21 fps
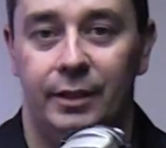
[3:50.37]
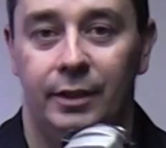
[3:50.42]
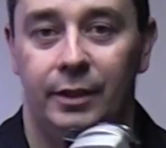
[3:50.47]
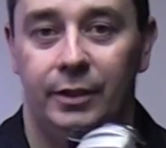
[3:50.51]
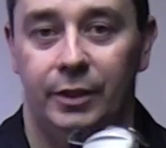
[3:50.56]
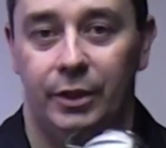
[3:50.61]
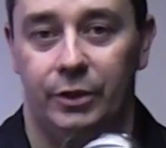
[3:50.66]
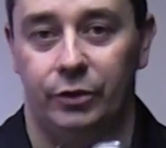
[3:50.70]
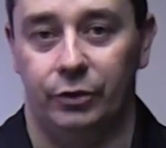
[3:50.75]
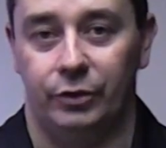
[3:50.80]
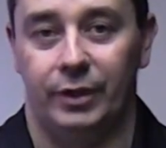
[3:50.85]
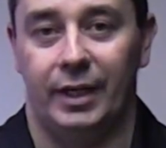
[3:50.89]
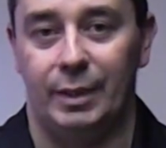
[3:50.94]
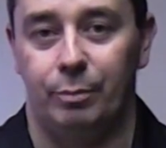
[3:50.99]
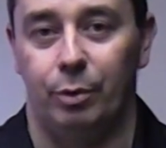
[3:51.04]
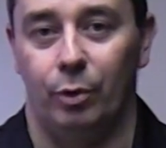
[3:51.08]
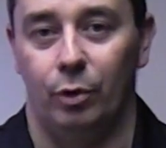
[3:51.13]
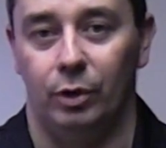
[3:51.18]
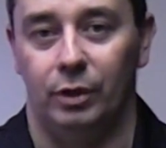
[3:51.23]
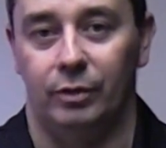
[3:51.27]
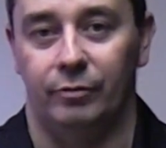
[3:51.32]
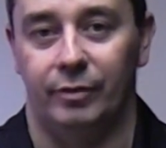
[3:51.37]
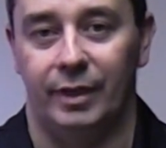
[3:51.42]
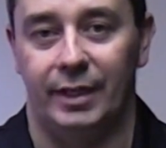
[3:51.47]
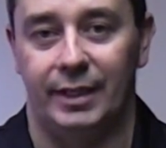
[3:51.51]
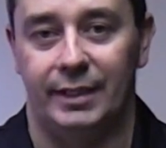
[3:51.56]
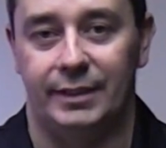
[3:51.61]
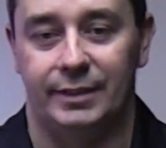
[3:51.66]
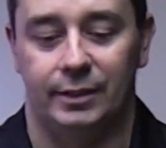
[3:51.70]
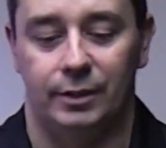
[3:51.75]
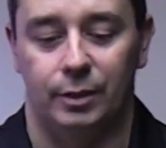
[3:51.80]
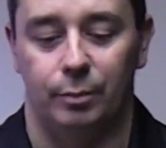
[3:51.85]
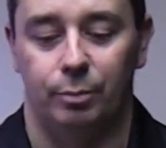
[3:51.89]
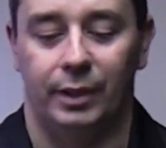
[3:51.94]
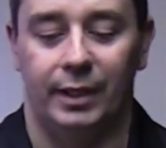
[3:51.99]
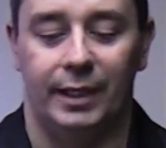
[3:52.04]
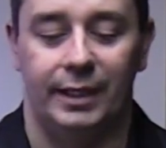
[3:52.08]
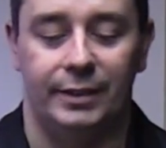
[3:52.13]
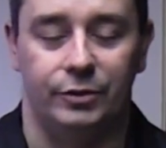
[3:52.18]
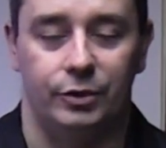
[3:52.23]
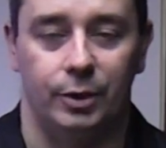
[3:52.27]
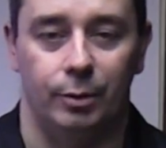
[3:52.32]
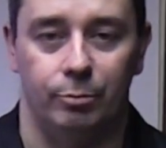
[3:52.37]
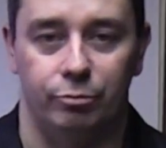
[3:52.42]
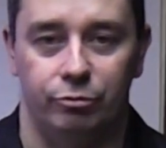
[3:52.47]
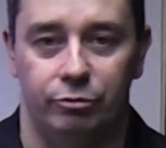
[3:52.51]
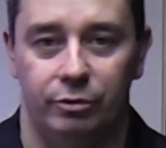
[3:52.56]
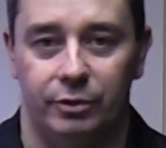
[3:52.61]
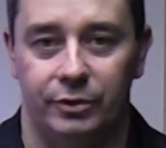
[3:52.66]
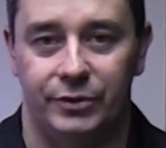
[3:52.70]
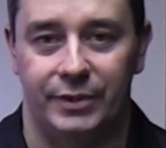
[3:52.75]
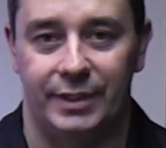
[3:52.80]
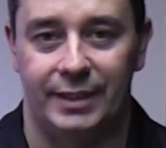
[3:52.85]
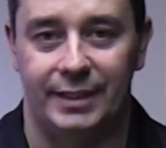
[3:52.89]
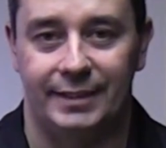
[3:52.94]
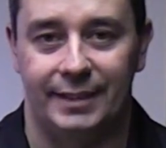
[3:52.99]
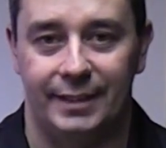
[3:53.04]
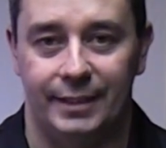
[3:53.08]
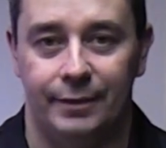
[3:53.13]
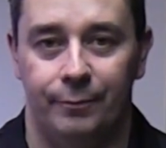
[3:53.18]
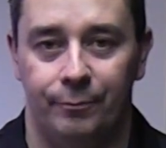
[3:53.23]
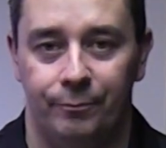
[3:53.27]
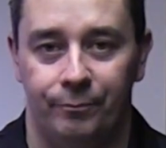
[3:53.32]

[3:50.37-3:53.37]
you should keep hold of it until the blade stops rotating,